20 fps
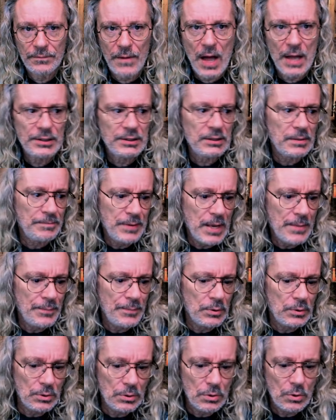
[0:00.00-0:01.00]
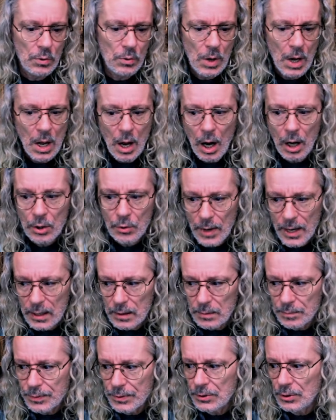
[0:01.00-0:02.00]
Find some people who are
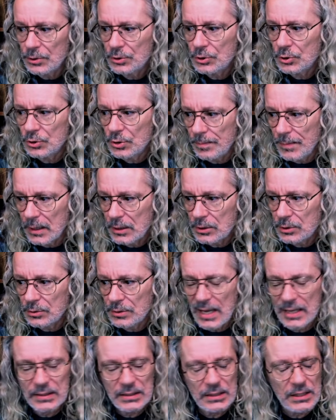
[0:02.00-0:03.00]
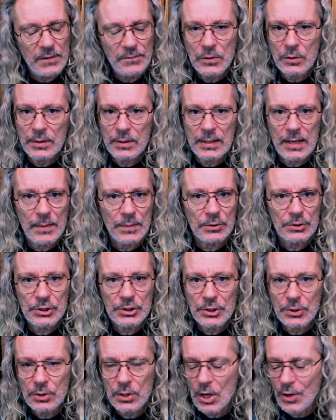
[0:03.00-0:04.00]
great producers and mixers and see if you can get in their
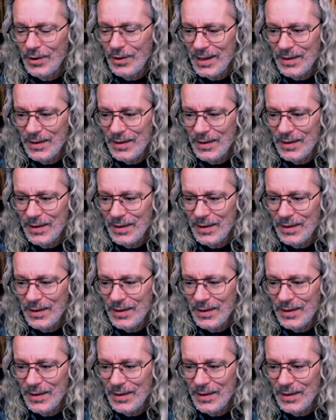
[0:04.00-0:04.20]
studio.